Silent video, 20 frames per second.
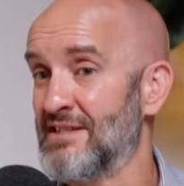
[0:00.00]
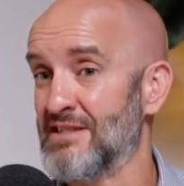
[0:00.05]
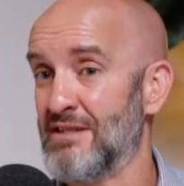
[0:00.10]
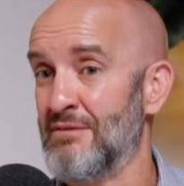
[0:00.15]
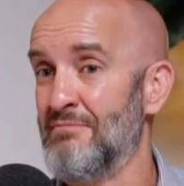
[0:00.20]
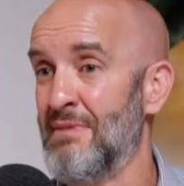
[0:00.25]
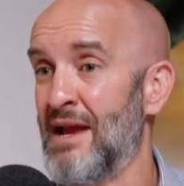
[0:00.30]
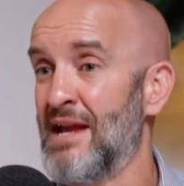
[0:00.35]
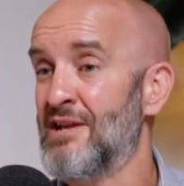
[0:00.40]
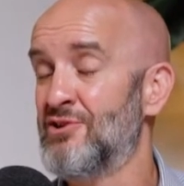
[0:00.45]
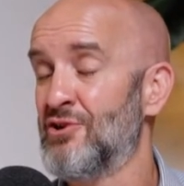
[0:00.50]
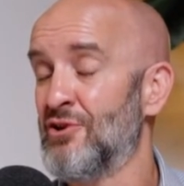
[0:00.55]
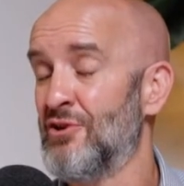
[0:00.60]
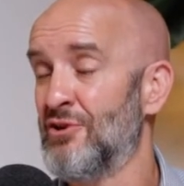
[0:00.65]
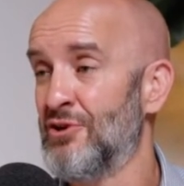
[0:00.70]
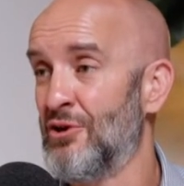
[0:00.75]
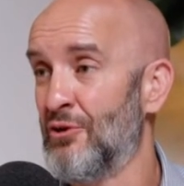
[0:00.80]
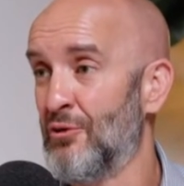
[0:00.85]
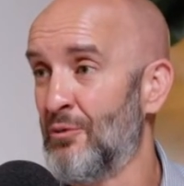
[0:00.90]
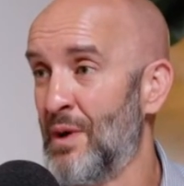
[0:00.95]
to make sure
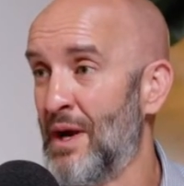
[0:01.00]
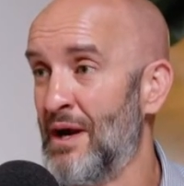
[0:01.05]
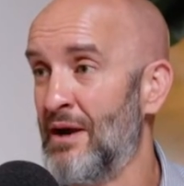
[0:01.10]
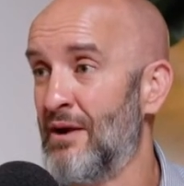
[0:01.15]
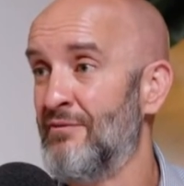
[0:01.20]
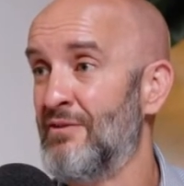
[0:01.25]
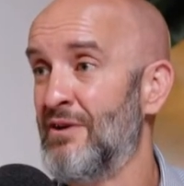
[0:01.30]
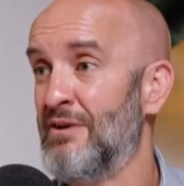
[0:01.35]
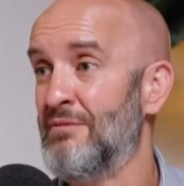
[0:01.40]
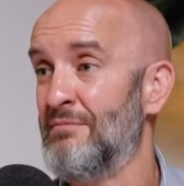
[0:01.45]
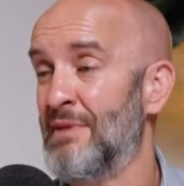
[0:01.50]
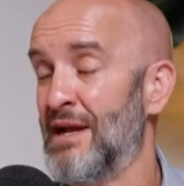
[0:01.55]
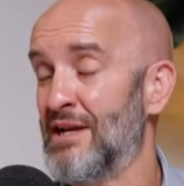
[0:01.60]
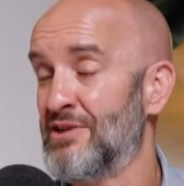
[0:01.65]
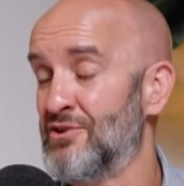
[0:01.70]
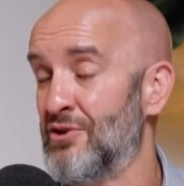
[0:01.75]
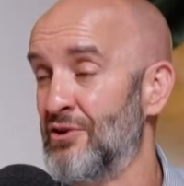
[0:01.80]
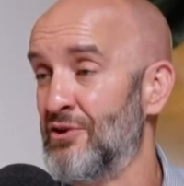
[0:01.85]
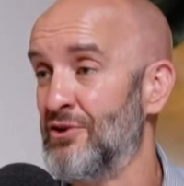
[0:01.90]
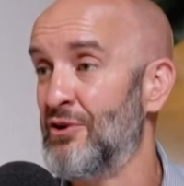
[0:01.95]
you're aware of it and make
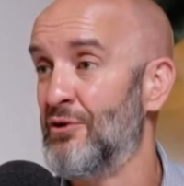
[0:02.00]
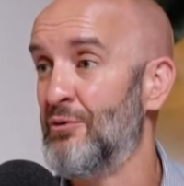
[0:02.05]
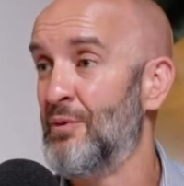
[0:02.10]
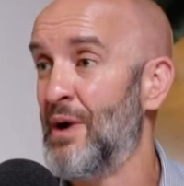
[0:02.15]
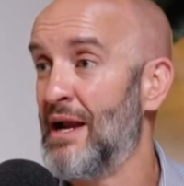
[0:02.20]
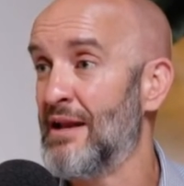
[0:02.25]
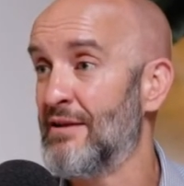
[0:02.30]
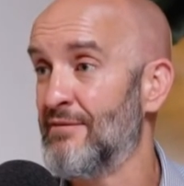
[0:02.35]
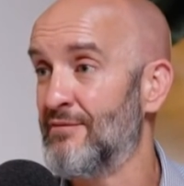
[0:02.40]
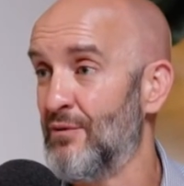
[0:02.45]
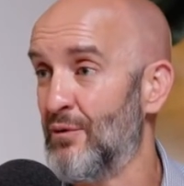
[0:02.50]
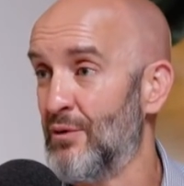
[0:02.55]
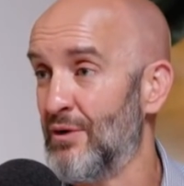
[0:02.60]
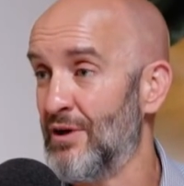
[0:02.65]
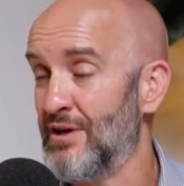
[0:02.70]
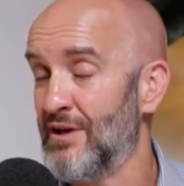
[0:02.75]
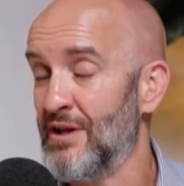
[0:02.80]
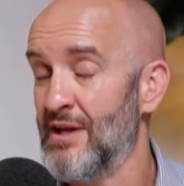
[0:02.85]
sure you're ready for it.